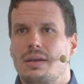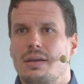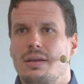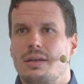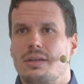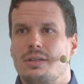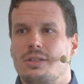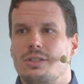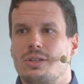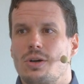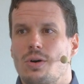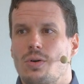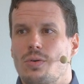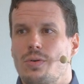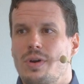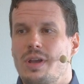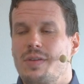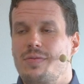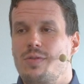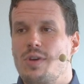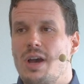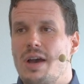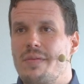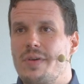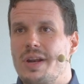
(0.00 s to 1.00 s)
So
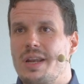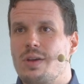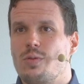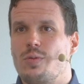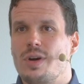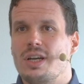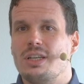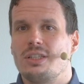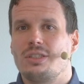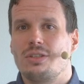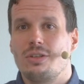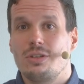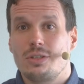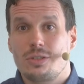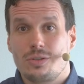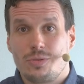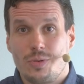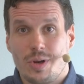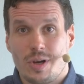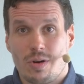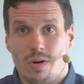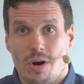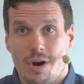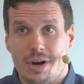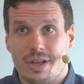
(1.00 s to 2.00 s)
if you have any questions
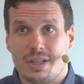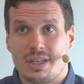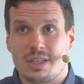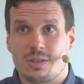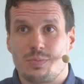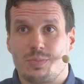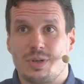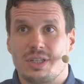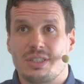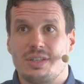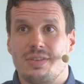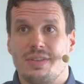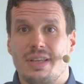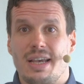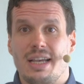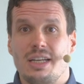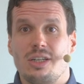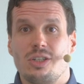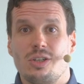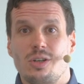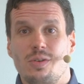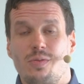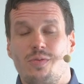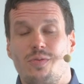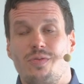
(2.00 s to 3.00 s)
regarding this
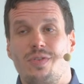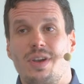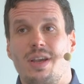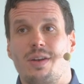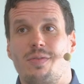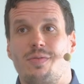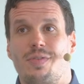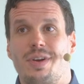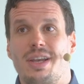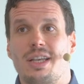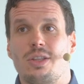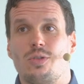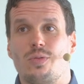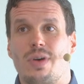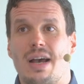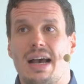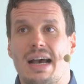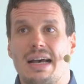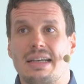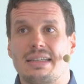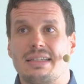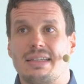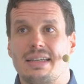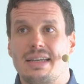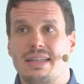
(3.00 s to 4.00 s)
presentation, feel free to
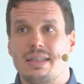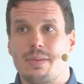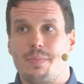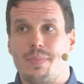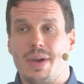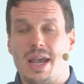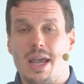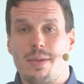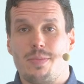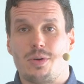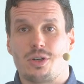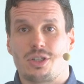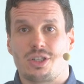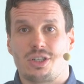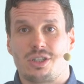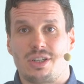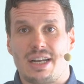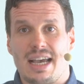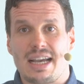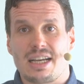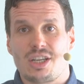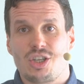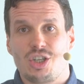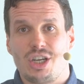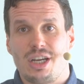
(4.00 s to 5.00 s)
ask in the paper
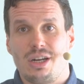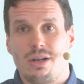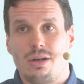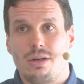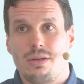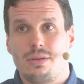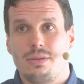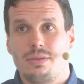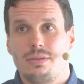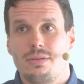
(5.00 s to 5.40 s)
Slack channel.